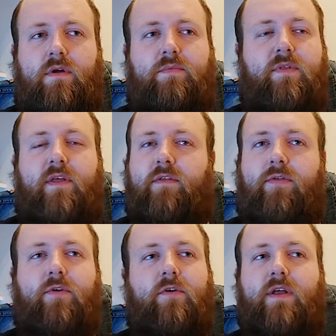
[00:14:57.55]
But then the
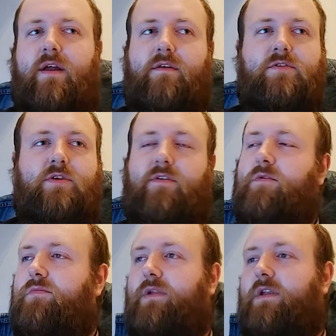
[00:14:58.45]
third act just
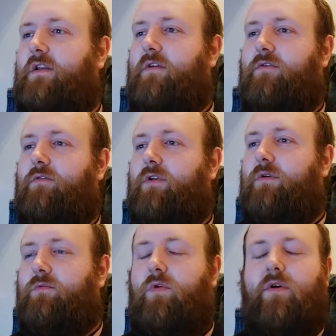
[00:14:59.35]
completely destroyed
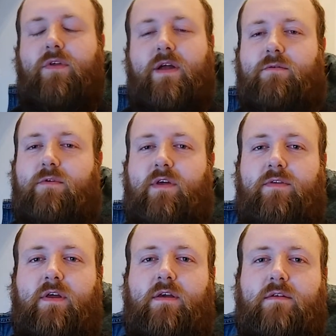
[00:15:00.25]
it. What the hell was he
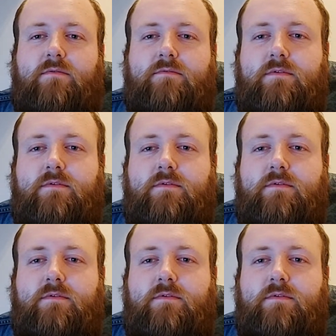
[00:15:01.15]
thinking?